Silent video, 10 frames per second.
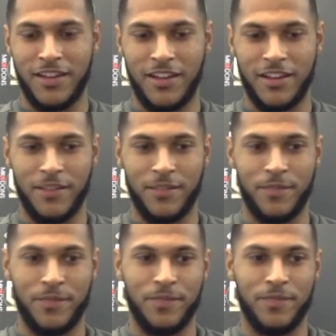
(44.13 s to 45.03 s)

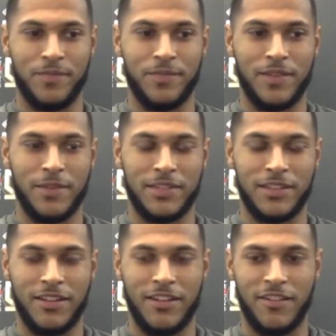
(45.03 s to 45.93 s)
Um, I'm a
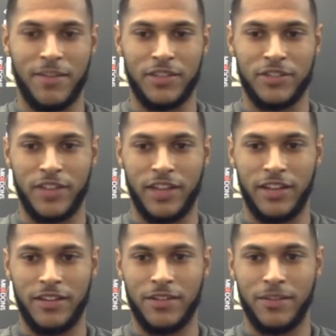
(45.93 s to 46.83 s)
centre half by
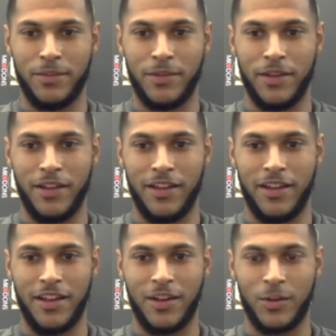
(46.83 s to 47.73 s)
trade, but
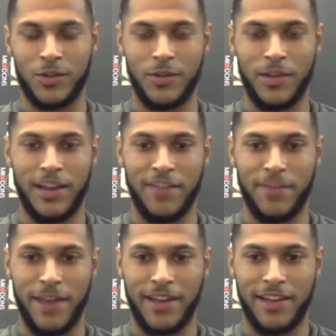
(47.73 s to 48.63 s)
I can also play
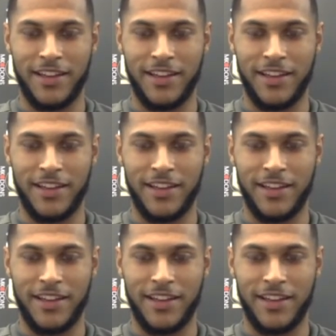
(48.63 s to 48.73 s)
left back.